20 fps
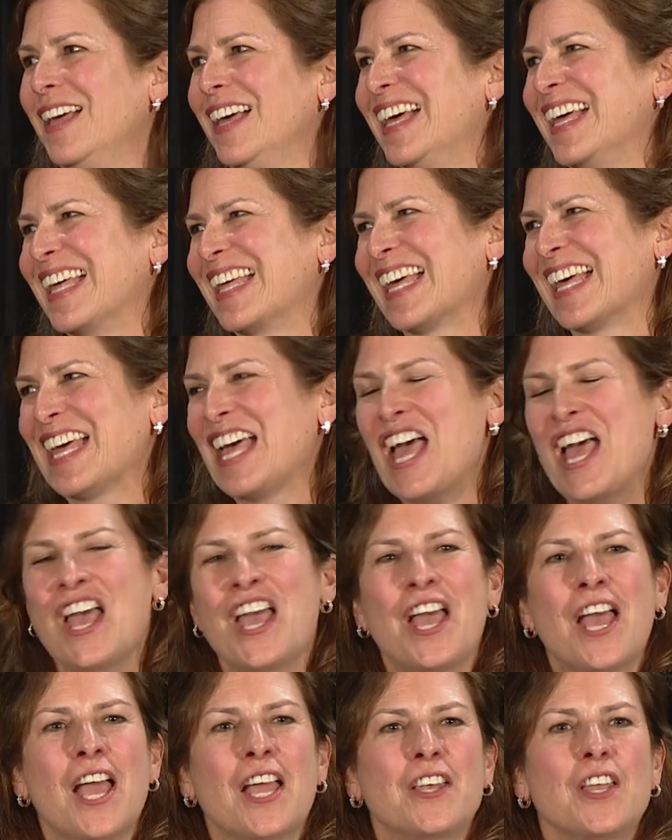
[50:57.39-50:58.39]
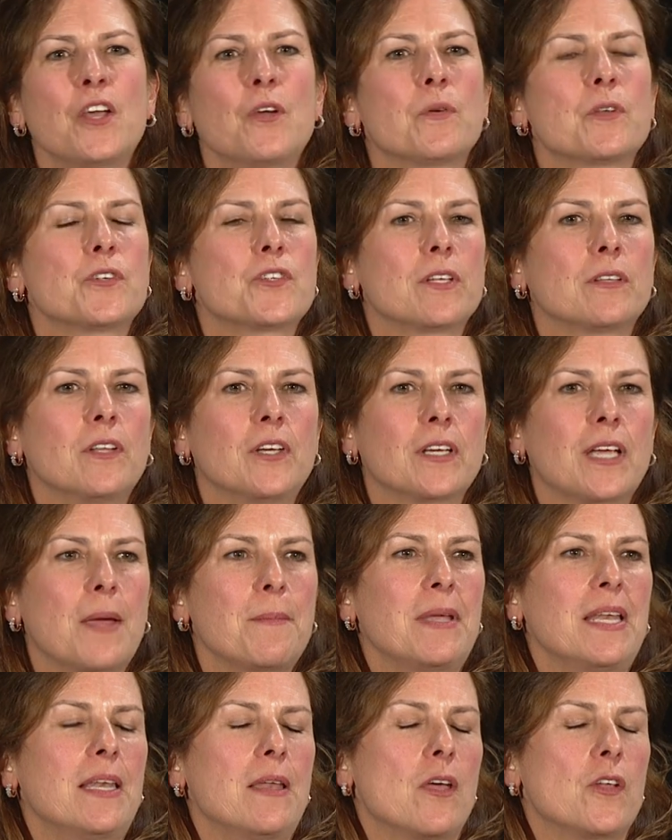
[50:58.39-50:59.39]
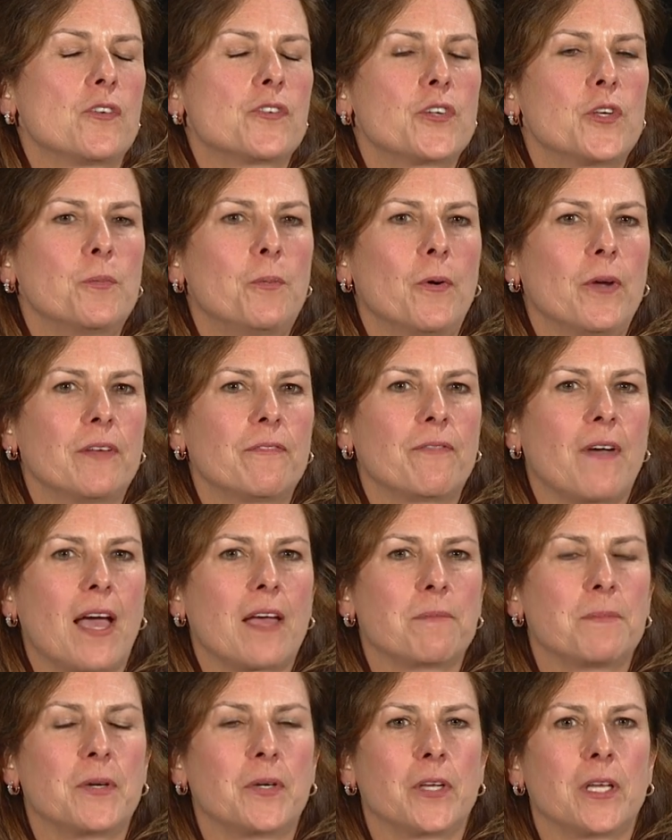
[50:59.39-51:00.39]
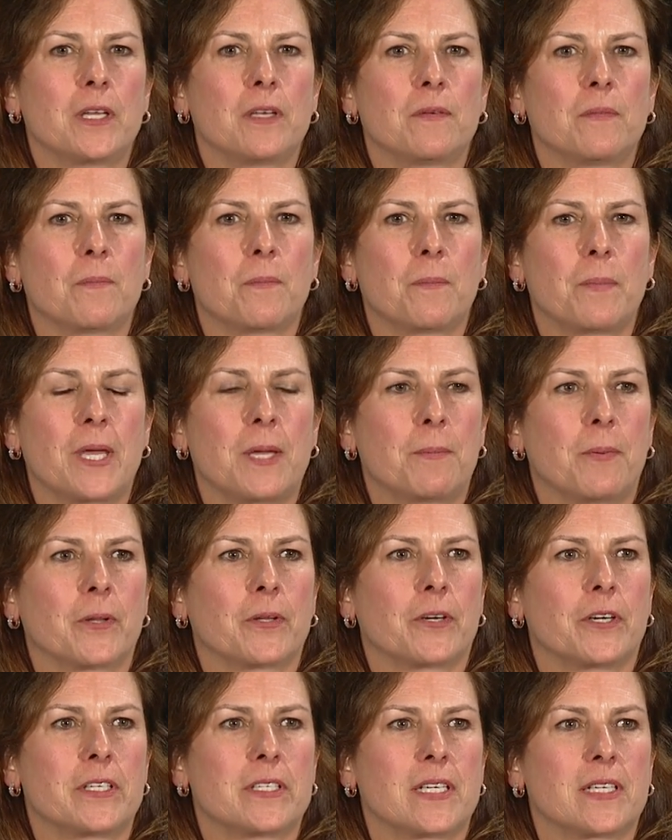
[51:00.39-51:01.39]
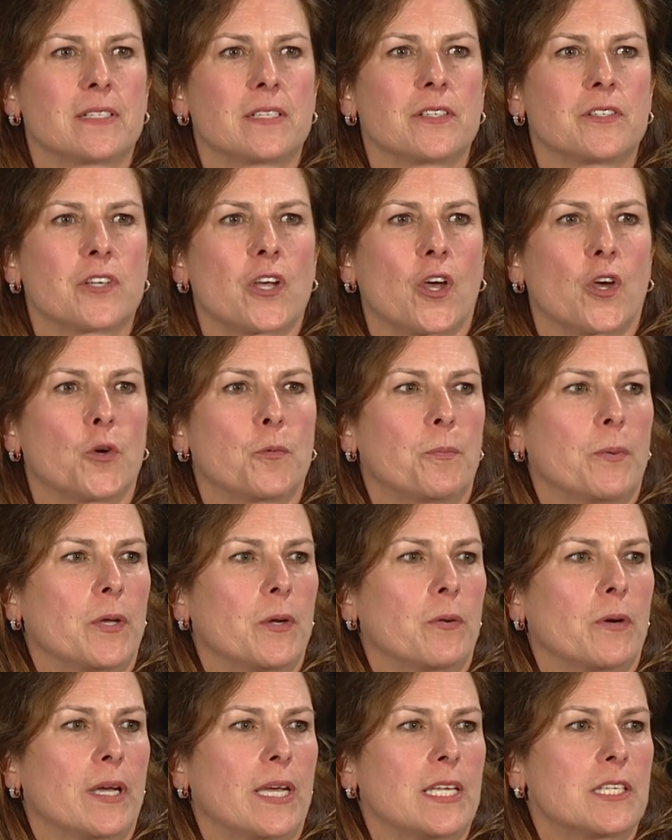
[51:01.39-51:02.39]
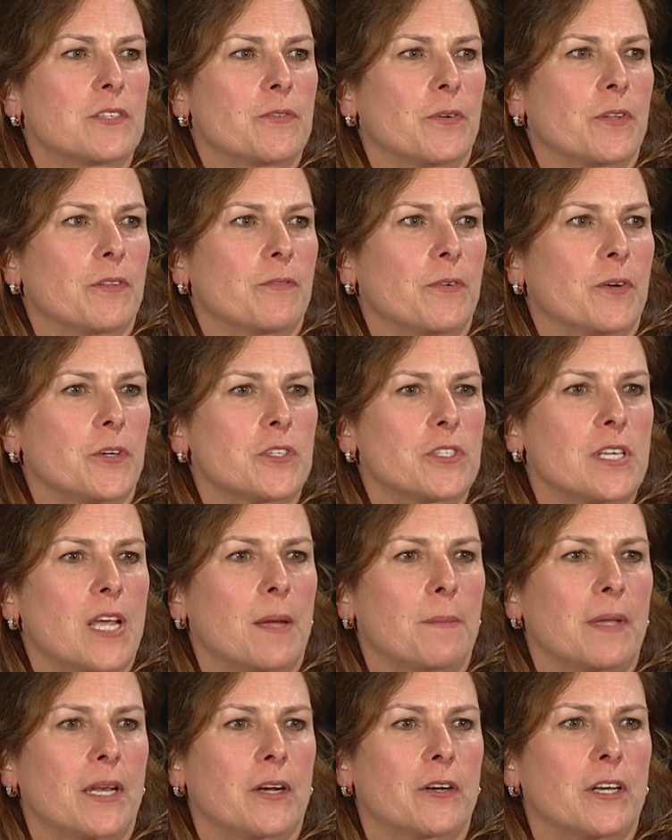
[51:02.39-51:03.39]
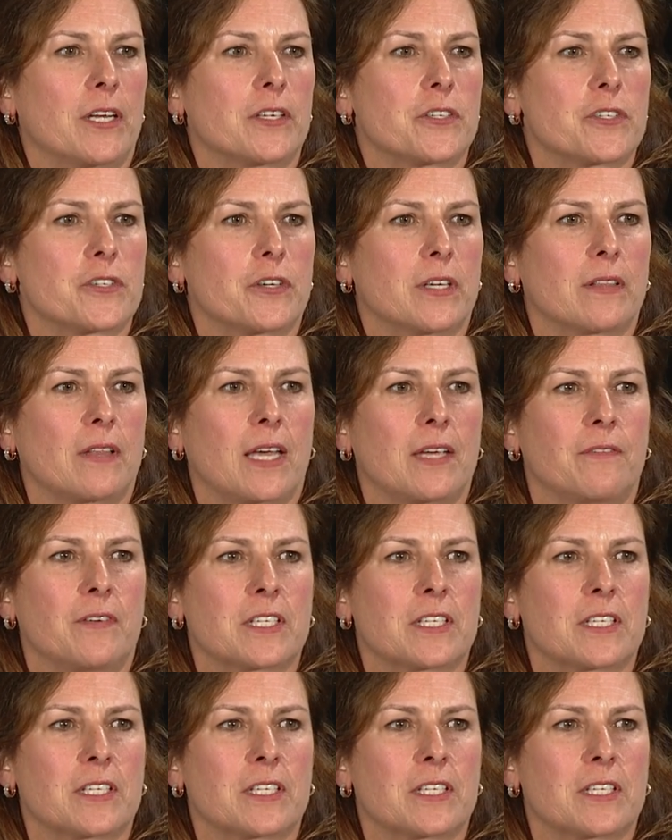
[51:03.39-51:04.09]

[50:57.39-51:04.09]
No, look, I mean, 2.5 million people are addicted to opioids. For the first time in our history, life